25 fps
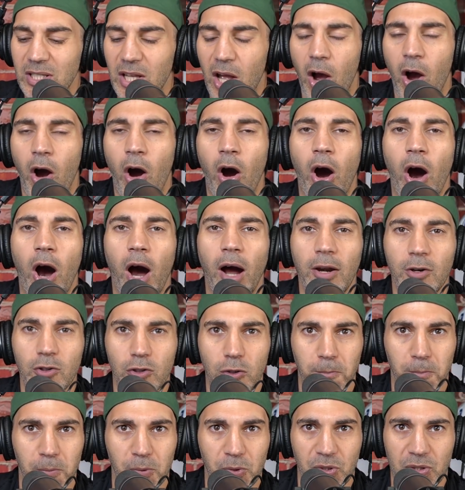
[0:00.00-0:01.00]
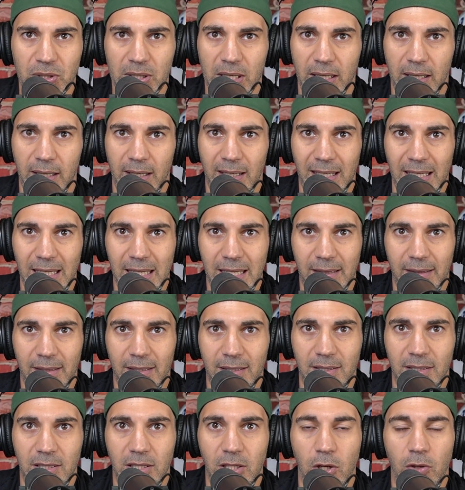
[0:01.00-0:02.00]
100% going to eat
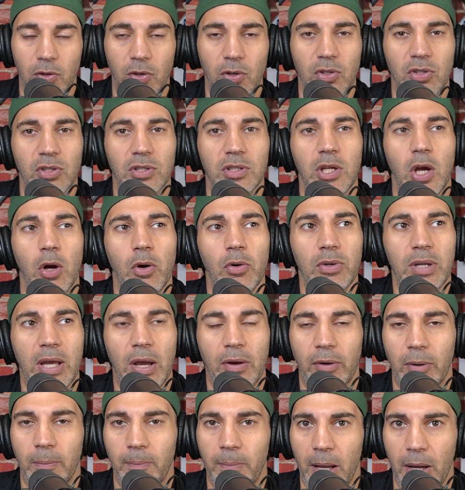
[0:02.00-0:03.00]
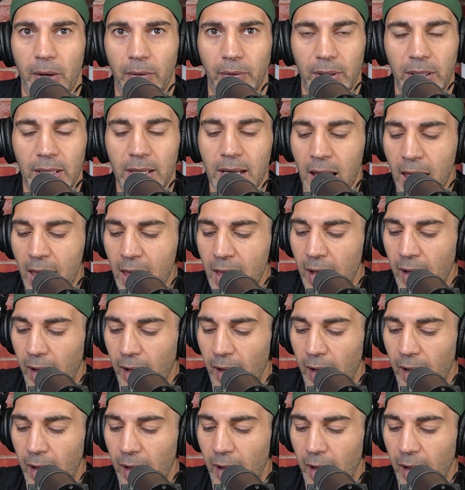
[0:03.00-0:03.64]
this year. There's no doubt about it.